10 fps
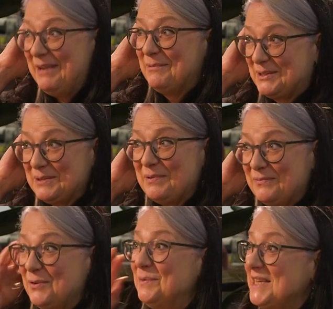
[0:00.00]
It was a
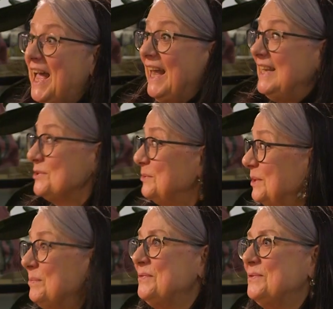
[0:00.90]
performance. And it's
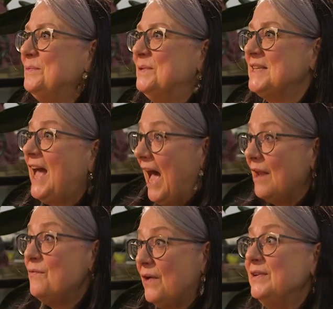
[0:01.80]
all a performance,
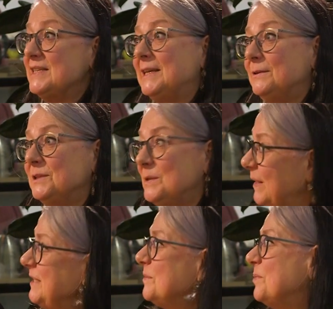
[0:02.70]
and a very skilled and
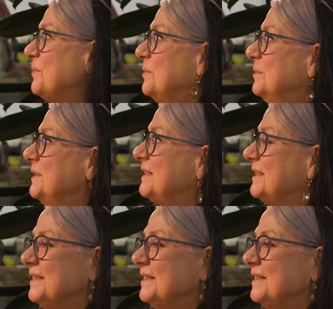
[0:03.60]
amazing performance.